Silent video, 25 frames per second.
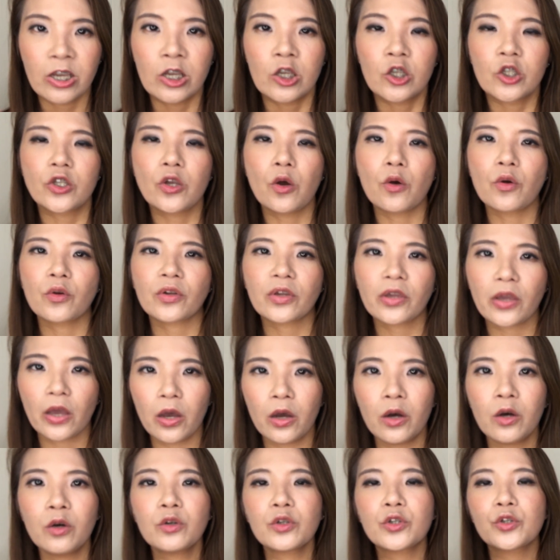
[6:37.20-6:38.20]
So
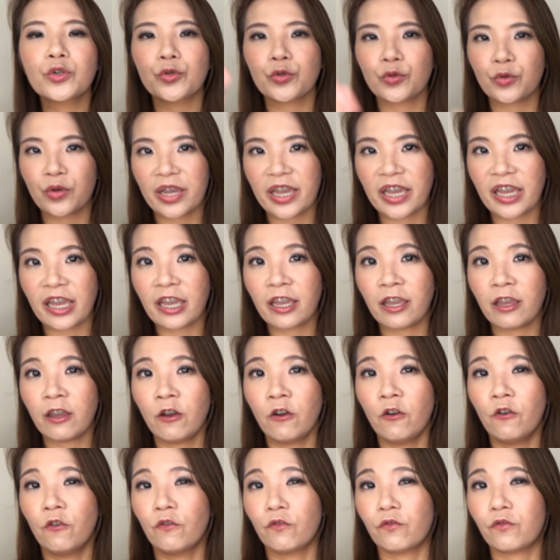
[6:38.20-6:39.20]
go straight
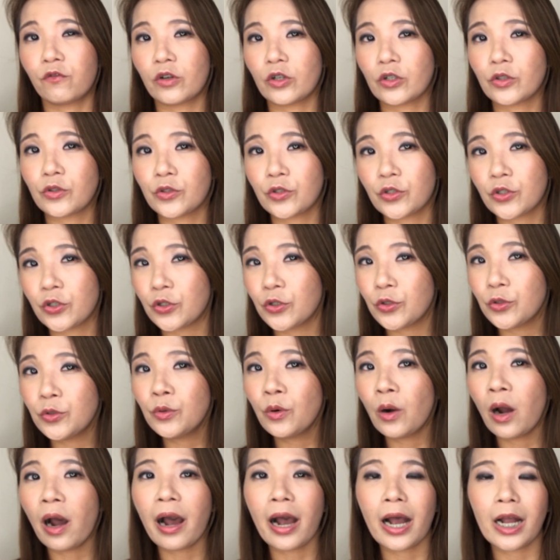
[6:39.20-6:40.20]
for
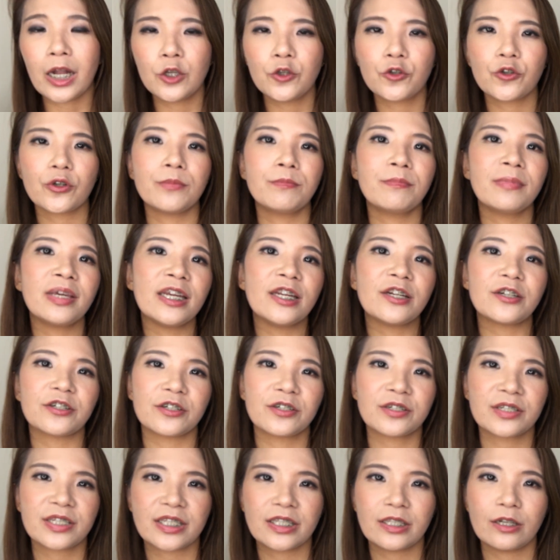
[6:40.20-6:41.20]
200
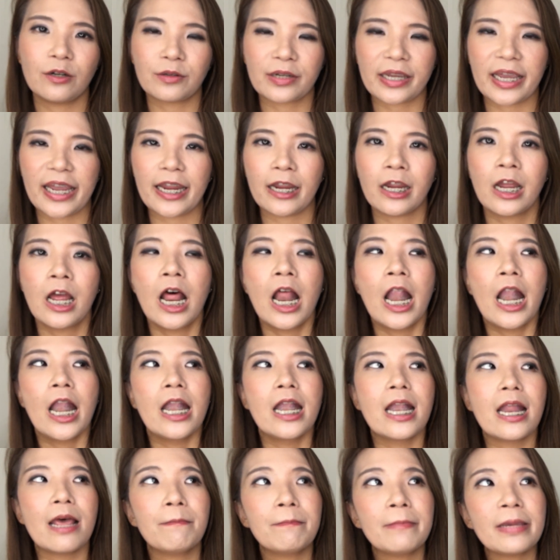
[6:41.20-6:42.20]
meters. Okay,
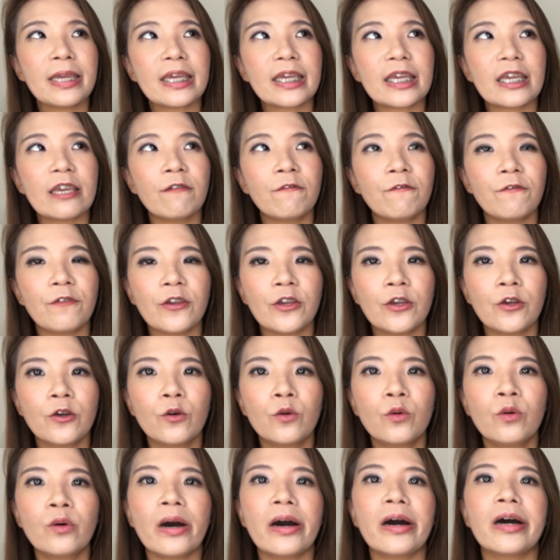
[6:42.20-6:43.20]
let me give
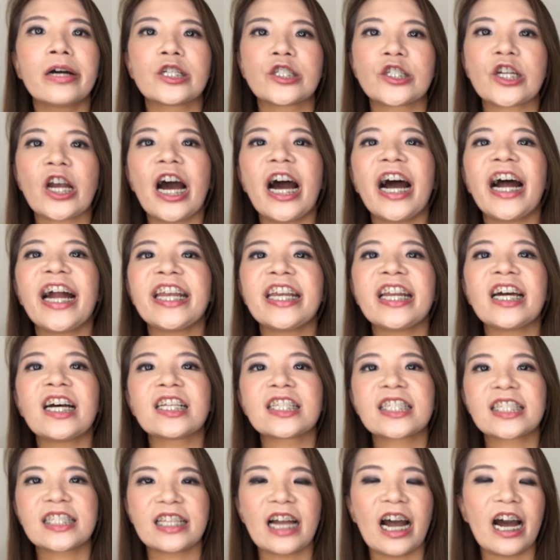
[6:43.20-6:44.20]
you a
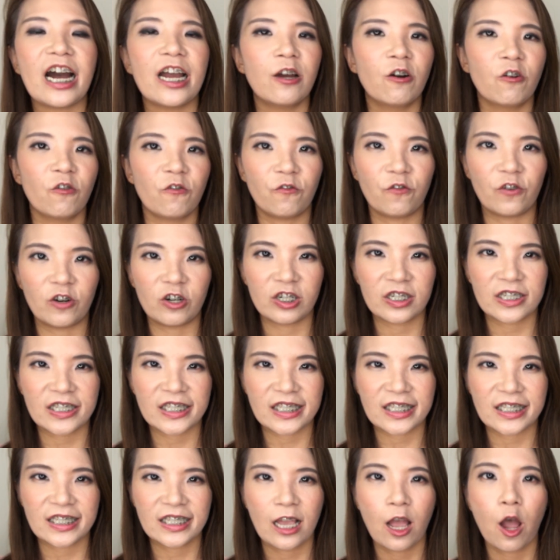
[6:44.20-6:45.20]
China style
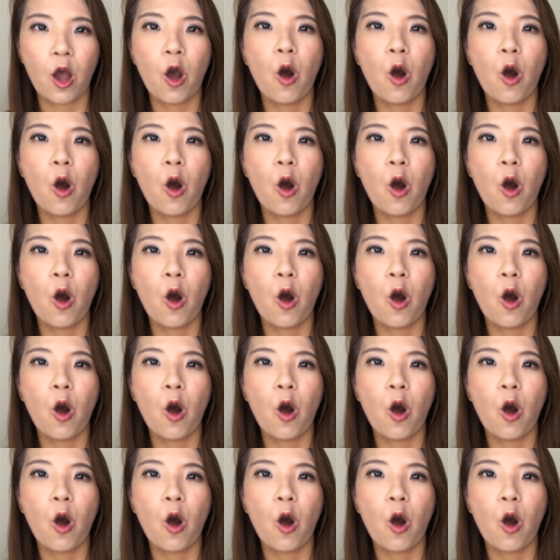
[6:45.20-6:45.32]
first.